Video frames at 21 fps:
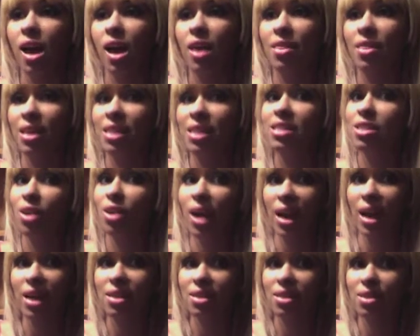that's still
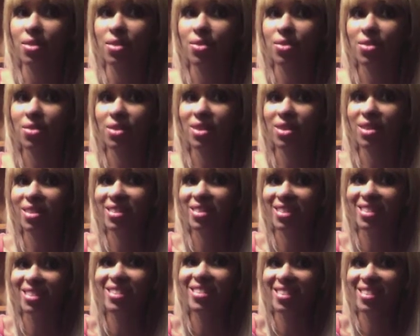active.
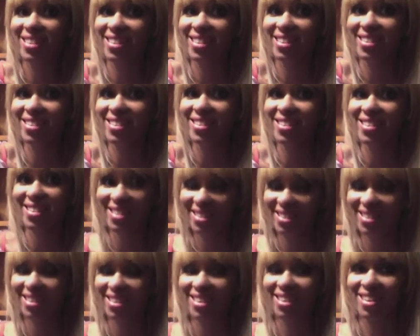He is. That's
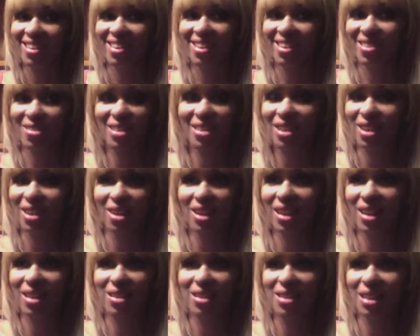really all
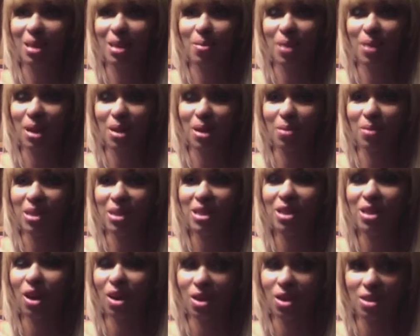I can say about him. He's
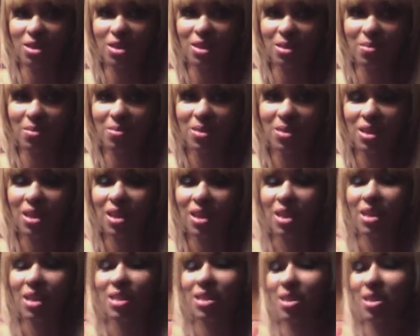awesome.
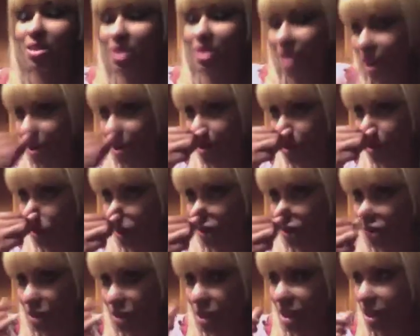So that was really
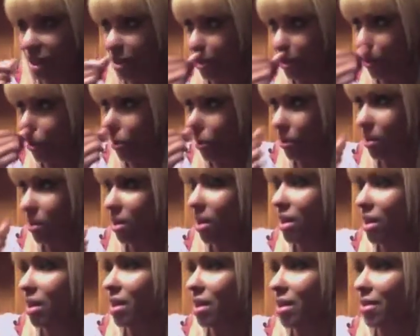freaking cool.
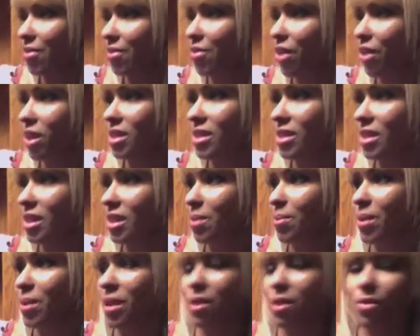He fought CM
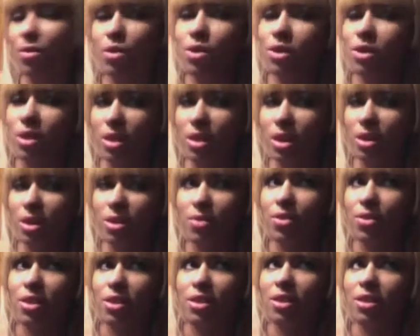Punk. Of course he lost. He
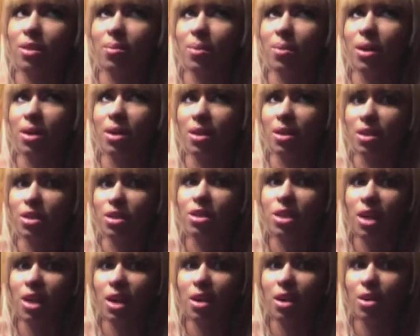fought CM Punk in
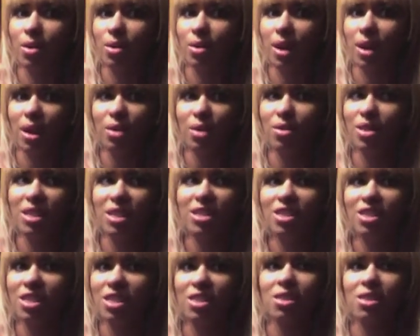Chicago. I don't think
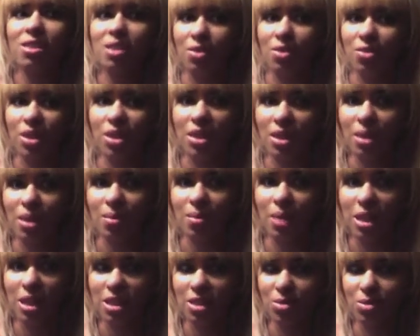Jesus could fight that
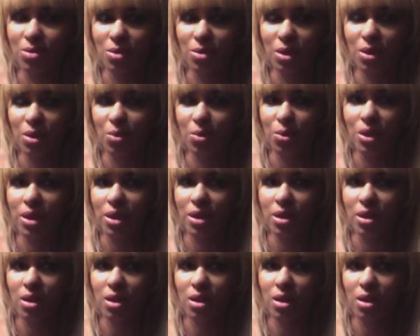match and win.